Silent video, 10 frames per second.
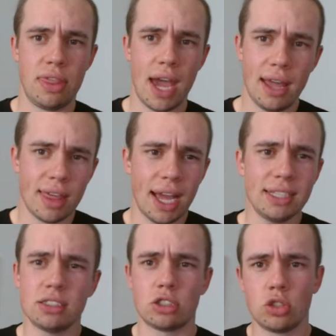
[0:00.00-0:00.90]
that
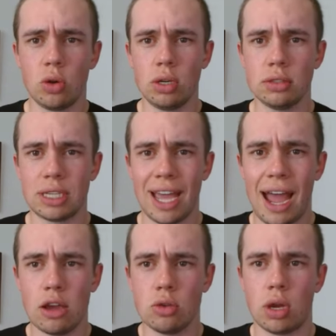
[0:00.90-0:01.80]
that's the sort of
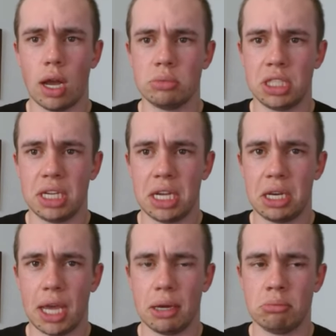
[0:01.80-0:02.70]
guy who comes in
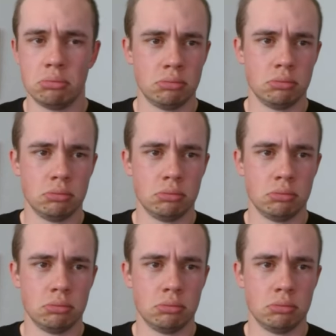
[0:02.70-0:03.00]
and